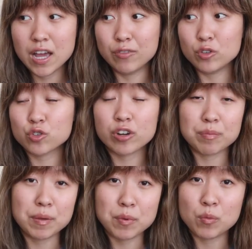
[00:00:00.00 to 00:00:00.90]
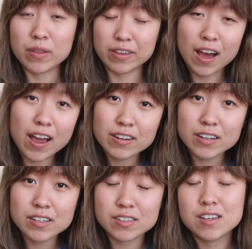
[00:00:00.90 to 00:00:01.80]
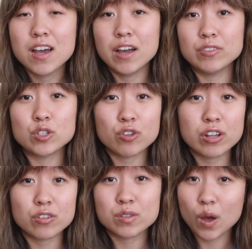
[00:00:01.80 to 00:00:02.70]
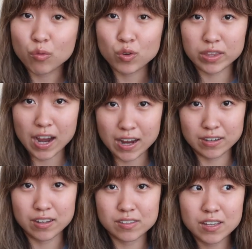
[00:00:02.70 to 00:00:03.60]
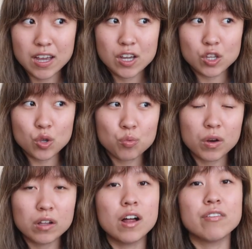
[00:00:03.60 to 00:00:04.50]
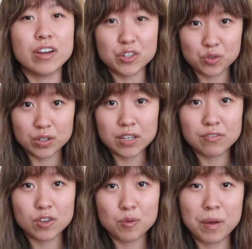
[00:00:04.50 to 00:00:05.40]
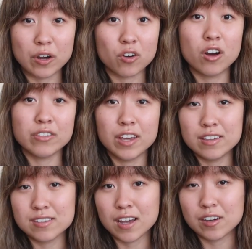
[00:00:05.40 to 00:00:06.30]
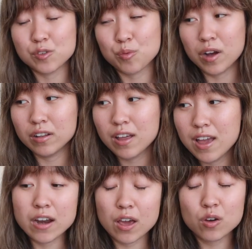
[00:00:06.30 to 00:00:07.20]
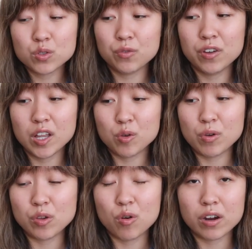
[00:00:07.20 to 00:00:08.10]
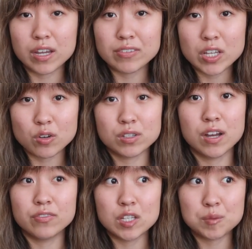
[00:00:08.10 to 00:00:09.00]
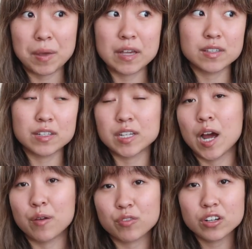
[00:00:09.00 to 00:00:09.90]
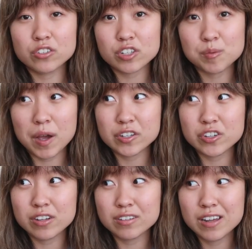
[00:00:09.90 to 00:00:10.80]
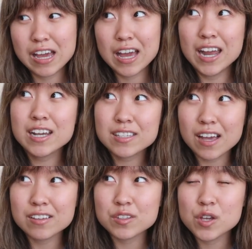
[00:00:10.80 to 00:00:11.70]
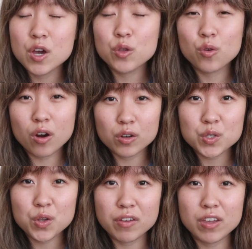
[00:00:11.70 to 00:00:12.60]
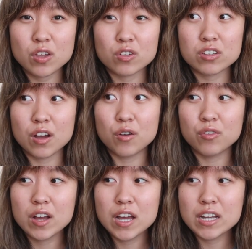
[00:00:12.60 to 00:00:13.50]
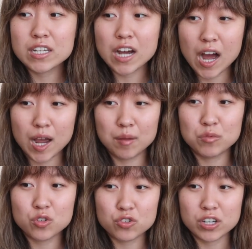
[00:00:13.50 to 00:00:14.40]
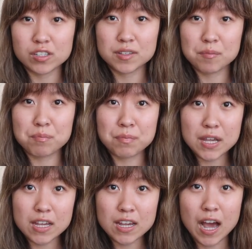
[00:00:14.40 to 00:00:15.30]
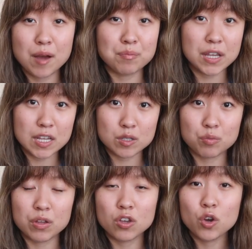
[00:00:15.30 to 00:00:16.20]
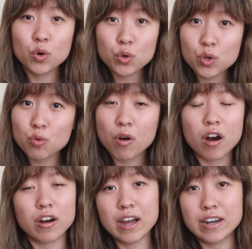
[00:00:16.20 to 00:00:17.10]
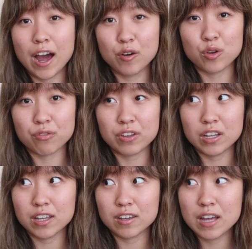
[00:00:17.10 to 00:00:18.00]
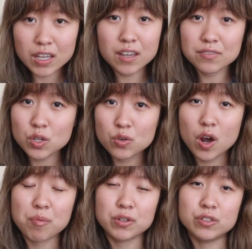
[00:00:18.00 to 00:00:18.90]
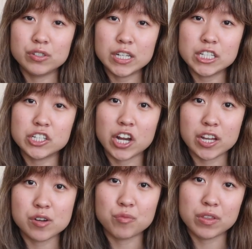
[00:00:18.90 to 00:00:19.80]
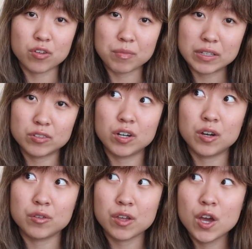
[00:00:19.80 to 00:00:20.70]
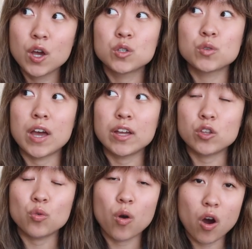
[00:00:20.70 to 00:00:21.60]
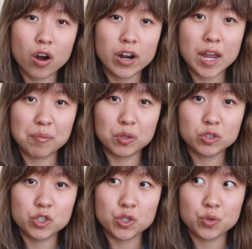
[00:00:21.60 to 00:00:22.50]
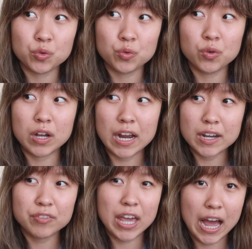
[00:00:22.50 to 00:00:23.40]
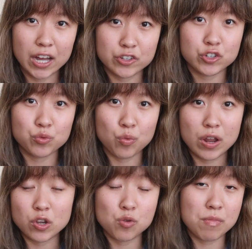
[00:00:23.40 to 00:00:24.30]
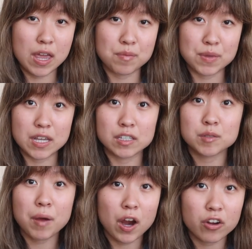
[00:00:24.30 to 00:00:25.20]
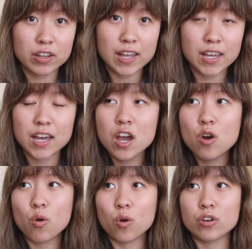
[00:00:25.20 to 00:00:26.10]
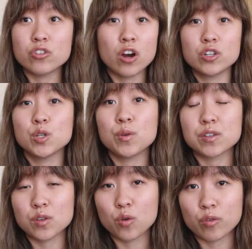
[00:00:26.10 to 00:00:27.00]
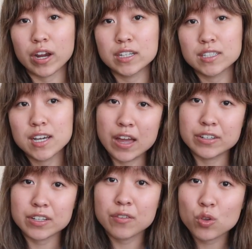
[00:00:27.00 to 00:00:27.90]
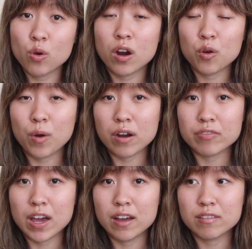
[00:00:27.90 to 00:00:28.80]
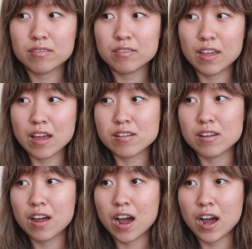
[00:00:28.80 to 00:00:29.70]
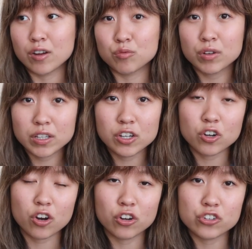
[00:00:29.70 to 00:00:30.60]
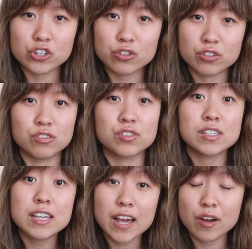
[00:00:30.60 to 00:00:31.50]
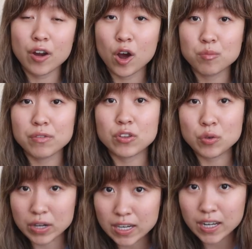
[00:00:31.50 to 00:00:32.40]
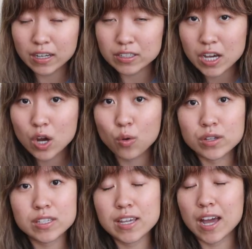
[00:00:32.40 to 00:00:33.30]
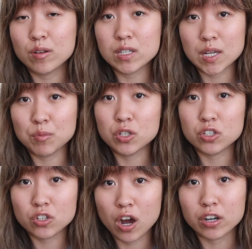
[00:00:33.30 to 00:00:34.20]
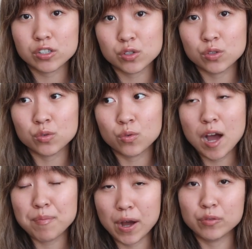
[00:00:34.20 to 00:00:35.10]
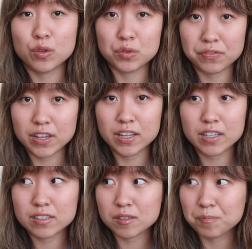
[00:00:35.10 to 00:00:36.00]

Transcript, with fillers: If you treat people with kindness, if you treat yourself with kindness, you will eventually feel better on the inside as well. And I also feel like when you are giving yourself the space and time for introspection, in a sense, you're also giving yourself time to just be at peace with who you are and how you're feeling. It gives you an opportunity to check in with your mental health so that you are able to kind of catch when you may be spiraling or not doing so great. And if you are aware of that, then I really encourage you to seek out help if you need it, or seek out someone to talk to about those feelings.